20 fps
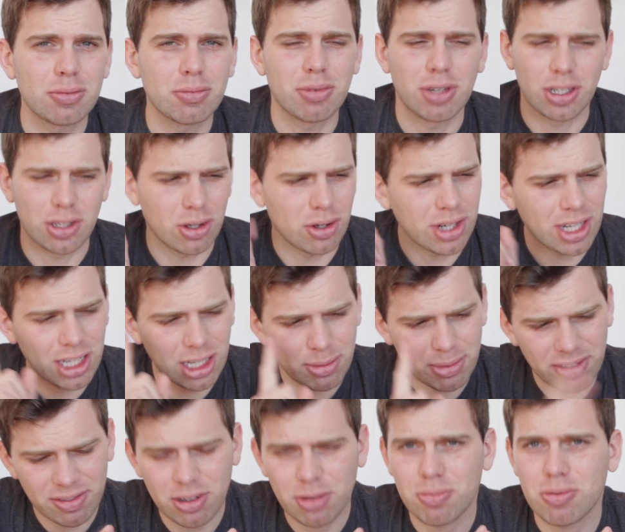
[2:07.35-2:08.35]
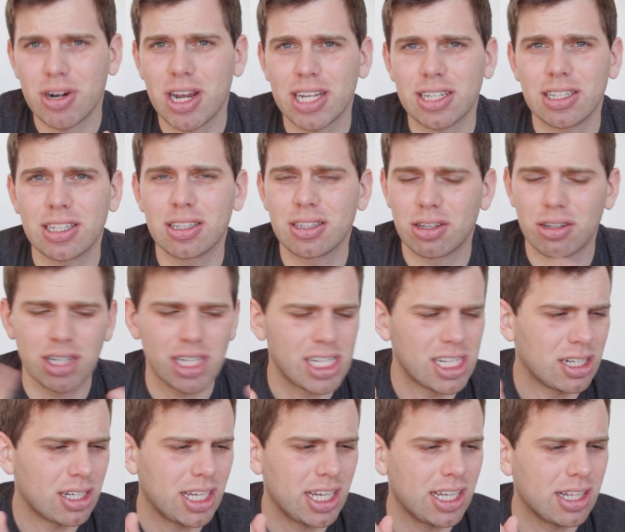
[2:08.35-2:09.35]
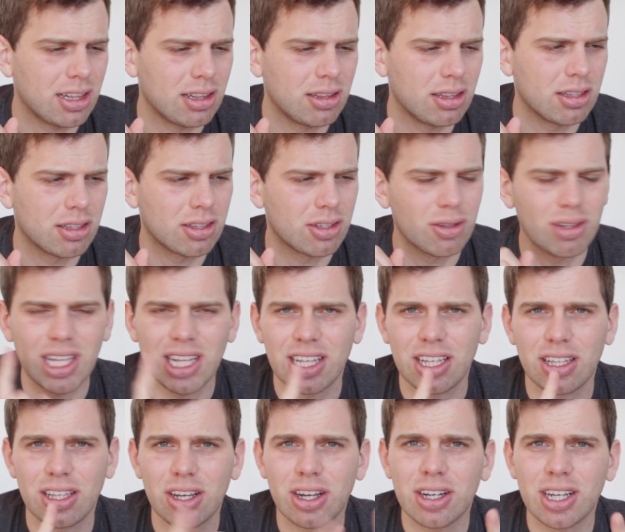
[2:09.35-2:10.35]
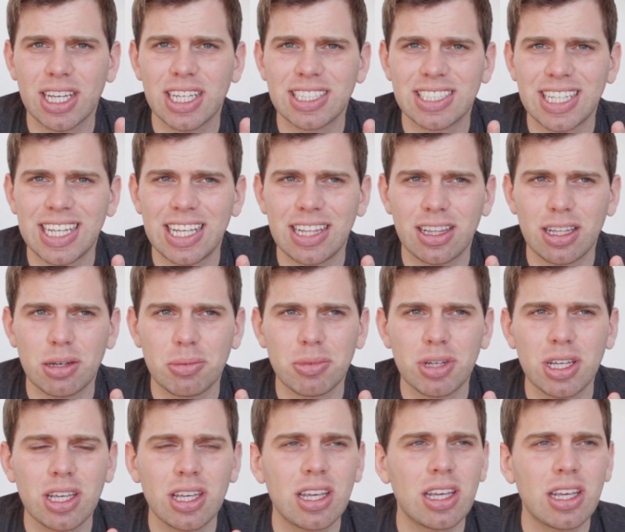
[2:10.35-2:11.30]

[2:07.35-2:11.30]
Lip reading: But don't eat them if you're pregnant. Don't let young kids eat them.